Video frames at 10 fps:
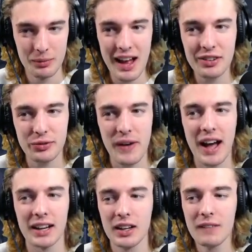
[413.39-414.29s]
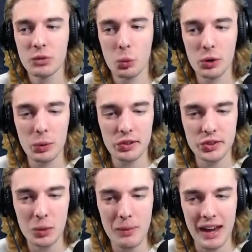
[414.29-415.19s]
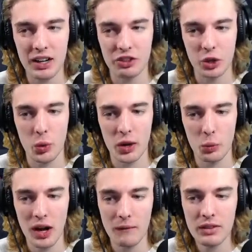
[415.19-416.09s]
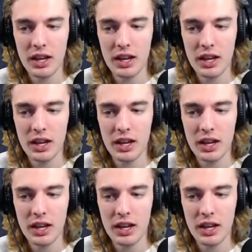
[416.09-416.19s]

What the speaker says: That's fine. We're still managing quite well.